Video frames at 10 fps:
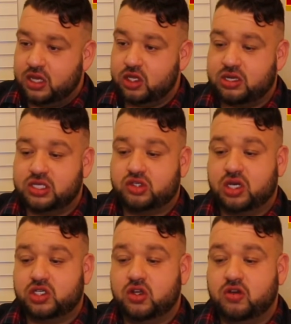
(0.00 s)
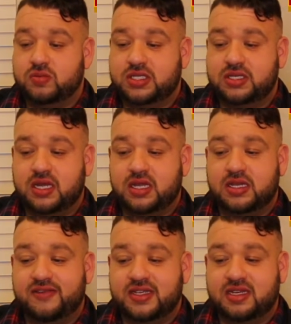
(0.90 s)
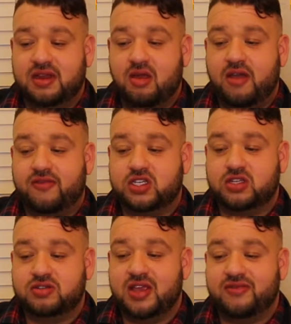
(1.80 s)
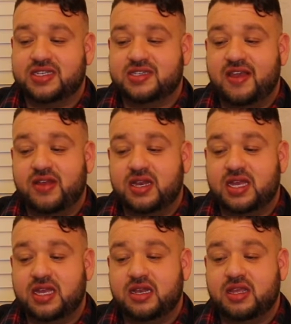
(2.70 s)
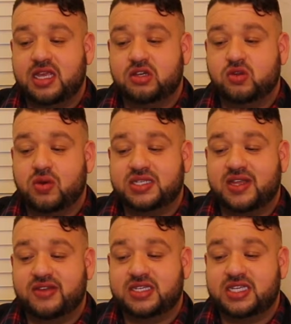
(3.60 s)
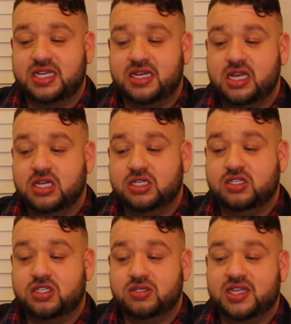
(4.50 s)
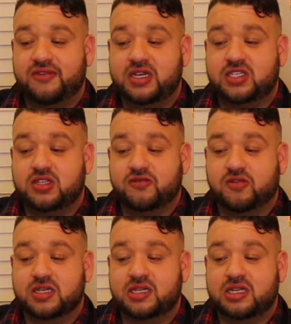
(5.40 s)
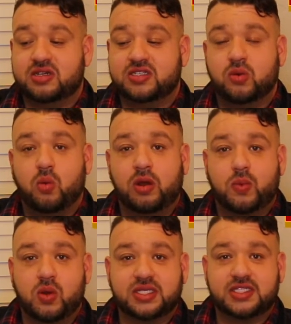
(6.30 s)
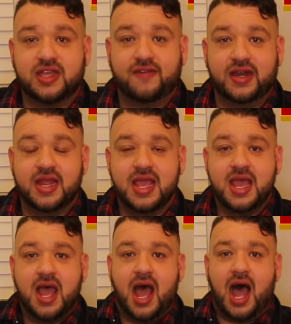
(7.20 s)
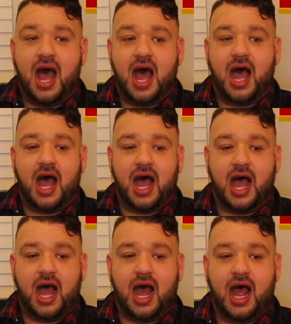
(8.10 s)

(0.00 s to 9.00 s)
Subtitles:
New construction homes in Livingston, however, 277 in the year 2017 to 272 for a decrease in 1.7.